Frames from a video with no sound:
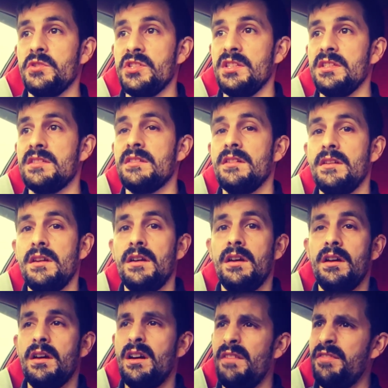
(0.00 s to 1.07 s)
which is
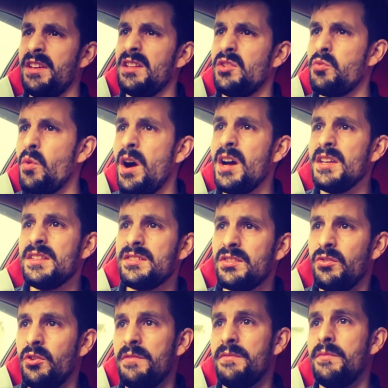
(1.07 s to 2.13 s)
I think twice
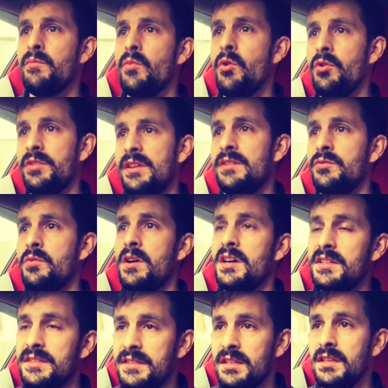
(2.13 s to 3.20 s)
or even more than
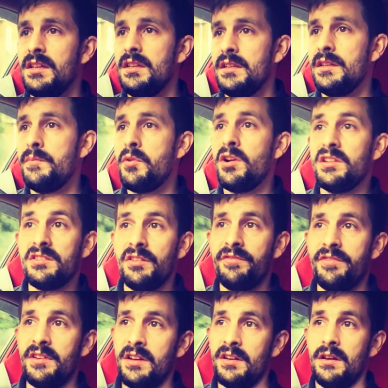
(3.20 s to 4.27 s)
twice the price
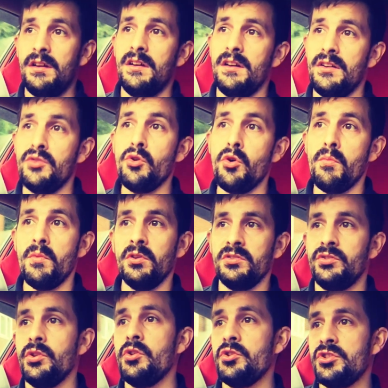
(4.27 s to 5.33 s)
of a normal
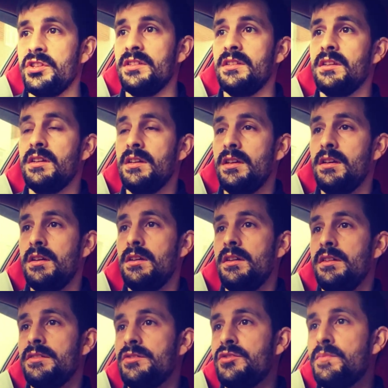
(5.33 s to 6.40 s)
torsion
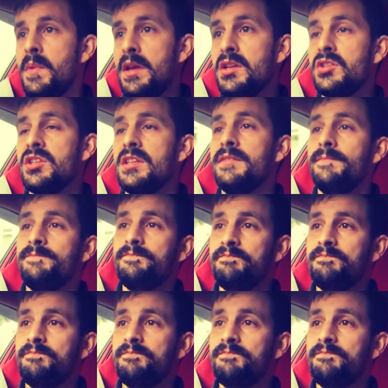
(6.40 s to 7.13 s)
suspension.